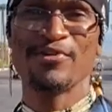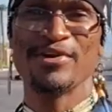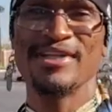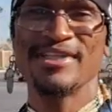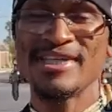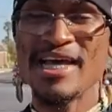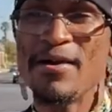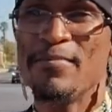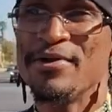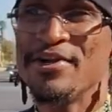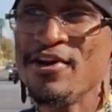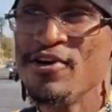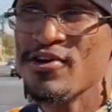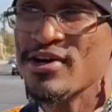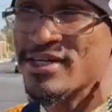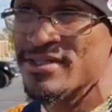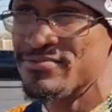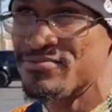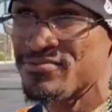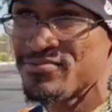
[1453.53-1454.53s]
for in the time of
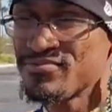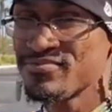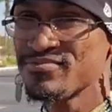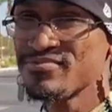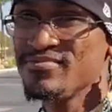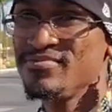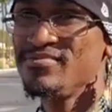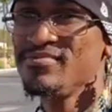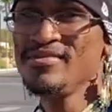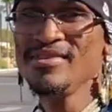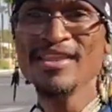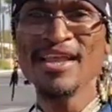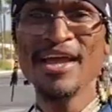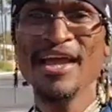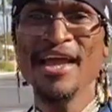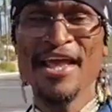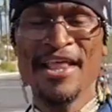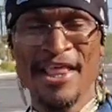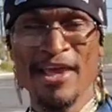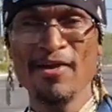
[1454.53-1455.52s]

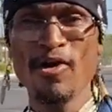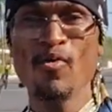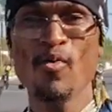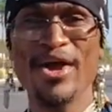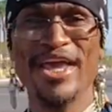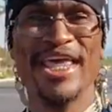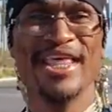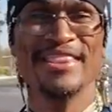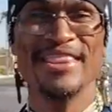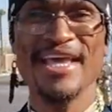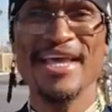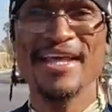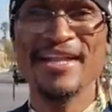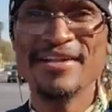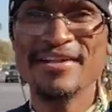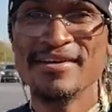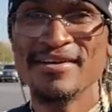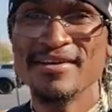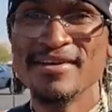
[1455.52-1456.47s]
Noah, they were wicked then